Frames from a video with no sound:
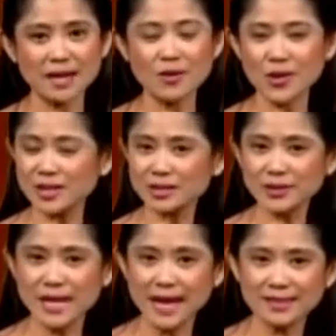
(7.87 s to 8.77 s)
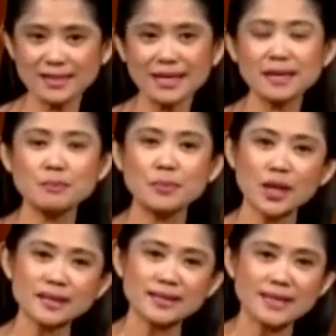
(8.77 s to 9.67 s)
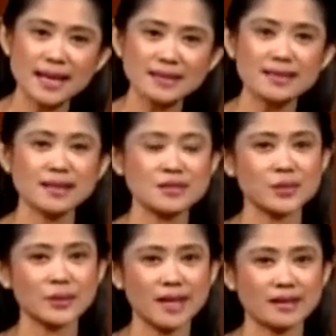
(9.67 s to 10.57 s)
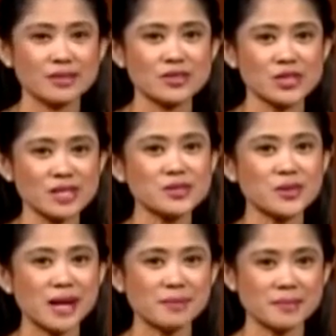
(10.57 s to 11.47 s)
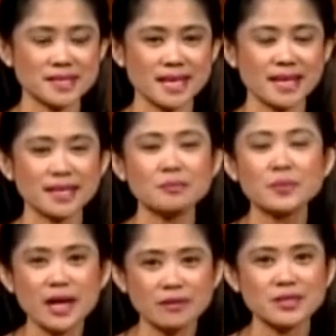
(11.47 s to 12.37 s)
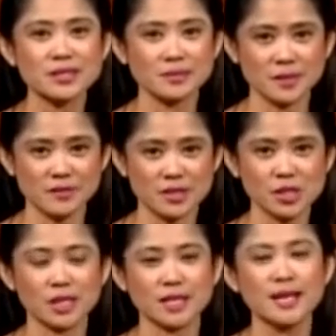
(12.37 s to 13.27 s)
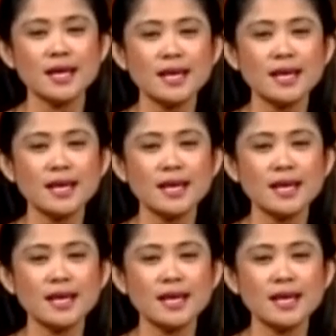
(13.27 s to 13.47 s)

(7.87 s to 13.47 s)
According to Danny, he bought a land that is located just right beside a private subdivision.